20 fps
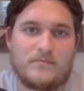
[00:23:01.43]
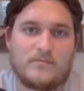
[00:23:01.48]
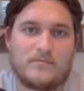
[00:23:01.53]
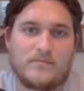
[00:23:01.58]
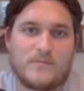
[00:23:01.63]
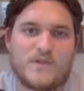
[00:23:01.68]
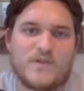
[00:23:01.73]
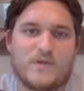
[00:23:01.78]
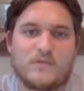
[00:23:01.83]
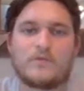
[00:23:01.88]

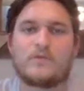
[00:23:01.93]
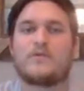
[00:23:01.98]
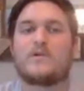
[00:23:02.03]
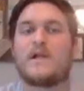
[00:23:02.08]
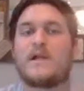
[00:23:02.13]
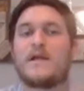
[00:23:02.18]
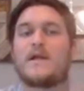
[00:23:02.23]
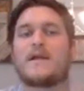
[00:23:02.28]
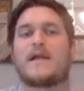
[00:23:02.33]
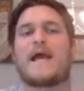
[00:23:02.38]
So
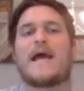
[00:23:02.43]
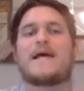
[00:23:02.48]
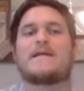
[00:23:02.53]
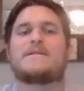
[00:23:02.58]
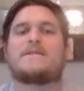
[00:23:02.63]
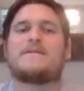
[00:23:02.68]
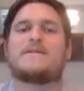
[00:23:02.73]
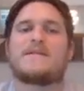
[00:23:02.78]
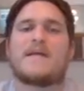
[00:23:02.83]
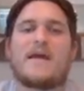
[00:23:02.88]
nucleic
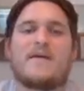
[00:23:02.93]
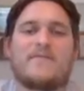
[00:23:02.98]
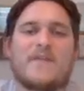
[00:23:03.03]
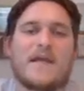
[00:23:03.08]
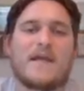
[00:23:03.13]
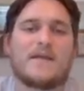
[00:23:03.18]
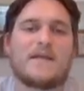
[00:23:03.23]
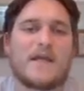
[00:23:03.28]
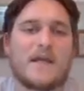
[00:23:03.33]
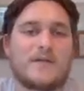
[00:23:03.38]
acids have
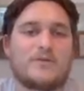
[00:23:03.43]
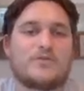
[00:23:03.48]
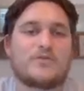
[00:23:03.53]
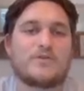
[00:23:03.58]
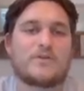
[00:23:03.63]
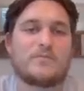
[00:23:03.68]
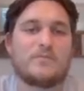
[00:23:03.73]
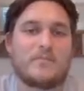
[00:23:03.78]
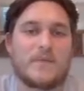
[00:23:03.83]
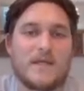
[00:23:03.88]
that
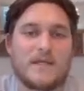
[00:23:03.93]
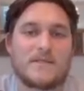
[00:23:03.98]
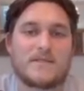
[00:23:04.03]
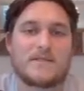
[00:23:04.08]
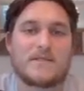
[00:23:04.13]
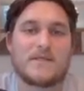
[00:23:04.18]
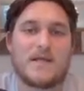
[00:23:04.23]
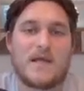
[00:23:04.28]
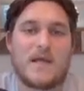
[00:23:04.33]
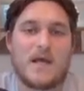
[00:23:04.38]
nitrogen
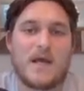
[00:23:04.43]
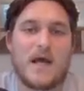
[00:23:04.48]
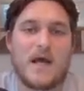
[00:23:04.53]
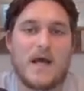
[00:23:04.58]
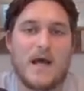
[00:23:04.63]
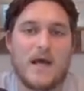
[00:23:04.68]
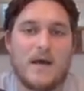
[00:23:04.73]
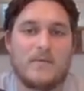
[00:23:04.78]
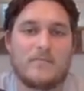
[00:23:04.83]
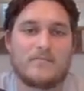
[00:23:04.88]
base,
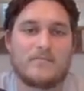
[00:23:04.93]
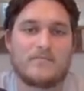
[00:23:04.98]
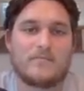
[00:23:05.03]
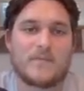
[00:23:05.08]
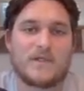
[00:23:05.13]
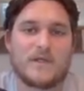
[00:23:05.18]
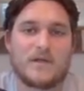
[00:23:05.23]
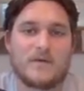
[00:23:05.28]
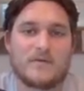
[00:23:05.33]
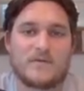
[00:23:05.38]

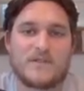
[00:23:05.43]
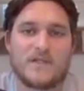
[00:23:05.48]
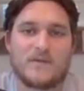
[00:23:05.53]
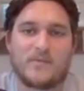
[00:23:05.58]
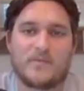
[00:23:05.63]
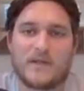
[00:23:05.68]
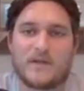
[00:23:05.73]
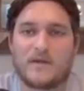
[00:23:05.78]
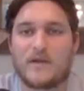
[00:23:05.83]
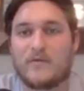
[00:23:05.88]

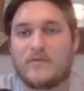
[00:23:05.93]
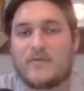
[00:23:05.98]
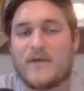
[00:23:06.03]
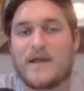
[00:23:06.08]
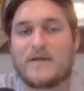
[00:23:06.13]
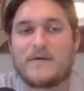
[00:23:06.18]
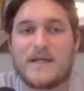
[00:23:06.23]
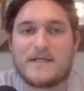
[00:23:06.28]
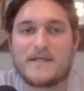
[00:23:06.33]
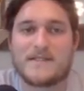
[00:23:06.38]
typically
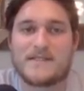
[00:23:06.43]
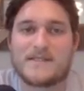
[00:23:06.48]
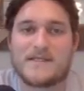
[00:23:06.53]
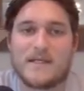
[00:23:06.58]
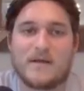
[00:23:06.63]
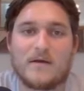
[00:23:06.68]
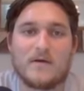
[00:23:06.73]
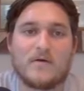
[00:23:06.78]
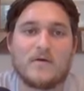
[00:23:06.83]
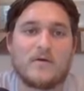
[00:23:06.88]
around a
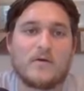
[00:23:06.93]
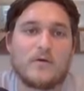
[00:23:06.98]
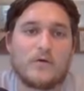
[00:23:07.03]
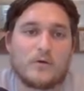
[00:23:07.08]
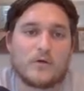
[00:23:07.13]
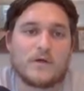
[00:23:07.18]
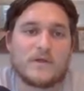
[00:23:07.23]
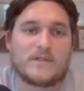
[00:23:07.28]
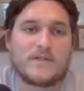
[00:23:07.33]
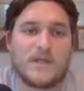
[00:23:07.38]
single
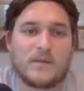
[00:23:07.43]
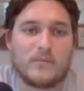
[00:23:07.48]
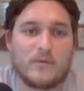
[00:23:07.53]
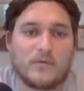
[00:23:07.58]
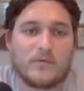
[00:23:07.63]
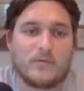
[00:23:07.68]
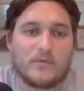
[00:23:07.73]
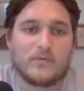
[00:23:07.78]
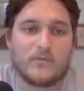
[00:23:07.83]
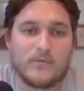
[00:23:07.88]
or
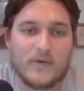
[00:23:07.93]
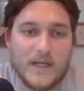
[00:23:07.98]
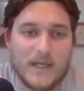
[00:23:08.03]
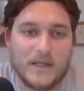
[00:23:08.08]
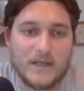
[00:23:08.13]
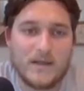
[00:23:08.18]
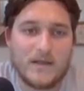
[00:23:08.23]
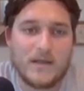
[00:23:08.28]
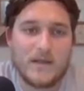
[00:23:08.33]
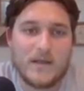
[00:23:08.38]
double
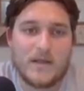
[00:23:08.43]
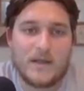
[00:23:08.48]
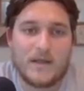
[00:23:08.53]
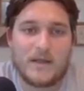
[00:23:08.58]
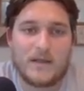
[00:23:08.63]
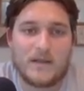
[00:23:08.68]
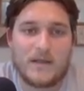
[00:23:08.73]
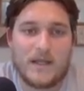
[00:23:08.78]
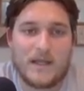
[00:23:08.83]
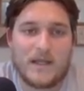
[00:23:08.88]
ring.
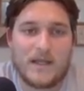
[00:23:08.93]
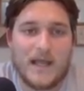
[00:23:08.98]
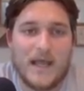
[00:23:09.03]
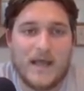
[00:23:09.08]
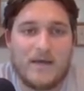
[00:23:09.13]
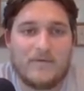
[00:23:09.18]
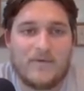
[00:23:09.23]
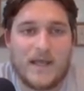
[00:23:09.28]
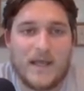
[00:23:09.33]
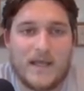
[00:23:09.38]
They
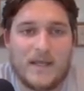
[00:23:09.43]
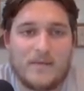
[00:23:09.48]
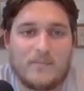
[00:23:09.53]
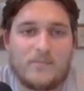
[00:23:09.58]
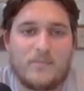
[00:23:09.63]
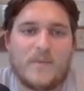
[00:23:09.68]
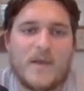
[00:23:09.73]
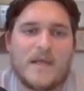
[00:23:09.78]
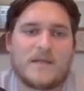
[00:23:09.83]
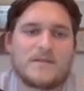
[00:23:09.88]
have a
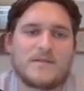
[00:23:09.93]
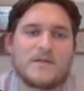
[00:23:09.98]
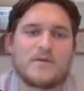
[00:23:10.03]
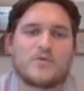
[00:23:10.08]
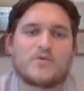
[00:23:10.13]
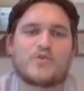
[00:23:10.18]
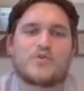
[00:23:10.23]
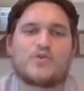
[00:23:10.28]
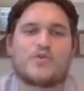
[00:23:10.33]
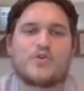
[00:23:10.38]

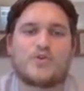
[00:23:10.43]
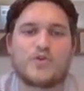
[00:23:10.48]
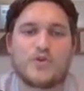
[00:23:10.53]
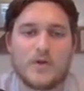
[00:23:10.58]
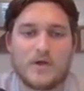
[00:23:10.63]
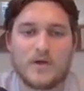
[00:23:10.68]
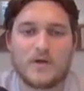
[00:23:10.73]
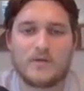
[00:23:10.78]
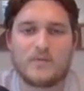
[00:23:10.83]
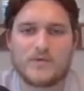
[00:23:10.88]
pentose
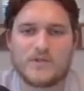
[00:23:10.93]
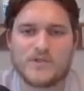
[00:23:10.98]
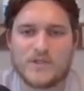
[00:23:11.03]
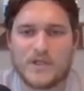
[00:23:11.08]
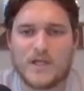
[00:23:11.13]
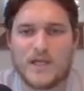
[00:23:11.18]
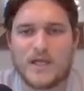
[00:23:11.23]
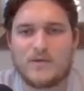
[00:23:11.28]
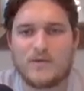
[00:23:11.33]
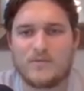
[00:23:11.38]
sugar, which
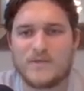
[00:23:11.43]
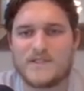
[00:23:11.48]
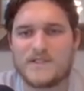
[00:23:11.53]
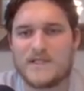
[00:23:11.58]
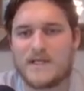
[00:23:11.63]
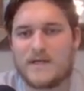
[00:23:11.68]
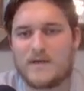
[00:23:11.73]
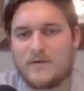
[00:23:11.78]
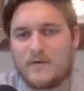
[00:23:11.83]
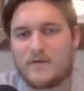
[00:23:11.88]
again we
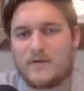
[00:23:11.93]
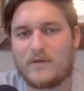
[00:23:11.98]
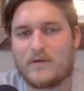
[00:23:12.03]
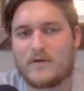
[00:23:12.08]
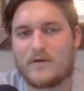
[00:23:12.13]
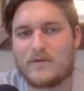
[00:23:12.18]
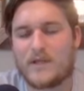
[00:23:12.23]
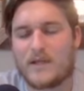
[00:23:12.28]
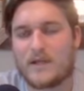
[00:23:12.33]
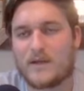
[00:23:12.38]
said
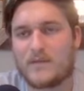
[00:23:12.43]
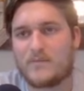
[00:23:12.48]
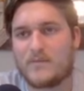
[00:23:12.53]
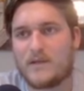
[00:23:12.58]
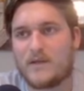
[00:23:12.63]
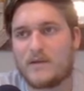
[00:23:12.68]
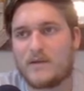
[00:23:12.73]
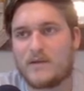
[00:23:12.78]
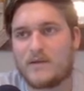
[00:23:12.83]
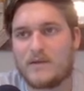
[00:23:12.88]
earlier, that could
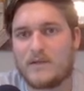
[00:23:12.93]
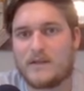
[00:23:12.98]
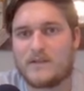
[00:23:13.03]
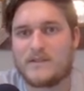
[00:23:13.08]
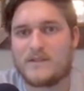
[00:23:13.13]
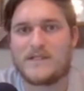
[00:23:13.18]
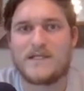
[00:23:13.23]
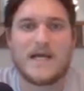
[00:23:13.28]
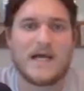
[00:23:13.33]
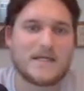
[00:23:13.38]
be the
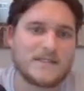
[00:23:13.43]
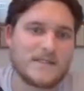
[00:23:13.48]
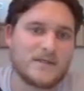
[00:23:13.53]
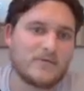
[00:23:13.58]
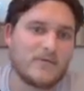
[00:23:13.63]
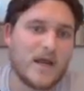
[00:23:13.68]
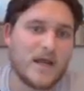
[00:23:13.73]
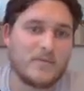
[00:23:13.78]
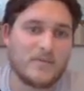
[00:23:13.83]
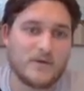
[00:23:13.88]

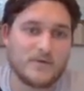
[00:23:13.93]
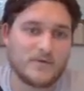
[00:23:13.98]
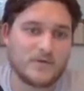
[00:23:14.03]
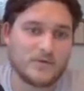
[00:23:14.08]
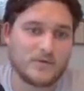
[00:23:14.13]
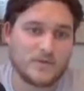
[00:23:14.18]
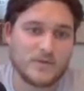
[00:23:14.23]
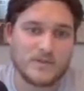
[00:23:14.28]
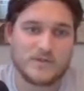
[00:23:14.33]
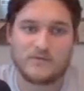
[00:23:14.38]

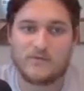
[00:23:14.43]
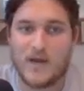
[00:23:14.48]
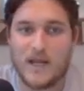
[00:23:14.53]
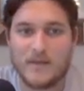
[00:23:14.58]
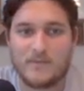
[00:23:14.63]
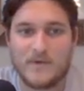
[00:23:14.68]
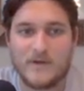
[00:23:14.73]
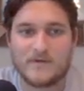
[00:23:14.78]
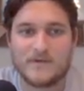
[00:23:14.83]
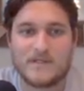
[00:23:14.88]
deoxyribose or just
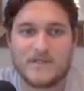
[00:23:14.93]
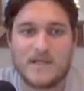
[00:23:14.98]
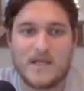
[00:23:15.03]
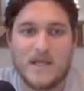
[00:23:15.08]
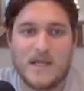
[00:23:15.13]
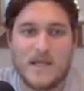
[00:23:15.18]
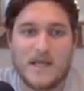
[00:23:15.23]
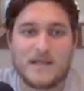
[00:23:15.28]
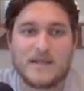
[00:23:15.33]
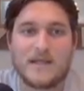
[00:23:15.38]
ribose.
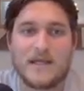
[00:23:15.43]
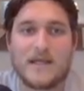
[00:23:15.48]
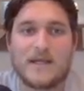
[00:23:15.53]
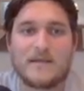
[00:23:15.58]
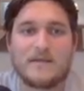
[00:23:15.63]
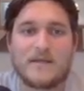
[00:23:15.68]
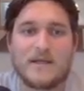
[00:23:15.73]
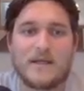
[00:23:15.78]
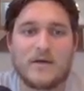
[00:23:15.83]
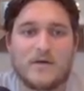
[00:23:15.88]
And
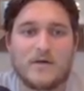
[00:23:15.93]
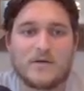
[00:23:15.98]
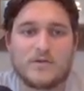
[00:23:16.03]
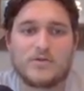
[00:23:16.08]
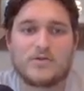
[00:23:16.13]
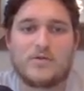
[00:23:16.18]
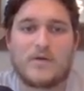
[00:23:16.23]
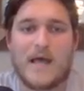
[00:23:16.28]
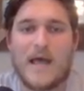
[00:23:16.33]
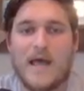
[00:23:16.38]
then they
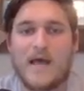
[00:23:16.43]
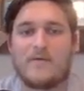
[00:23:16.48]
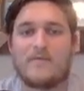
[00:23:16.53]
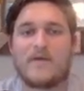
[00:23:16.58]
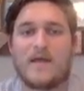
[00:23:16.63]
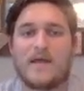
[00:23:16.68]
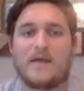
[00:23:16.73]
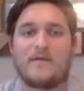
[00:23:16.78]
also have a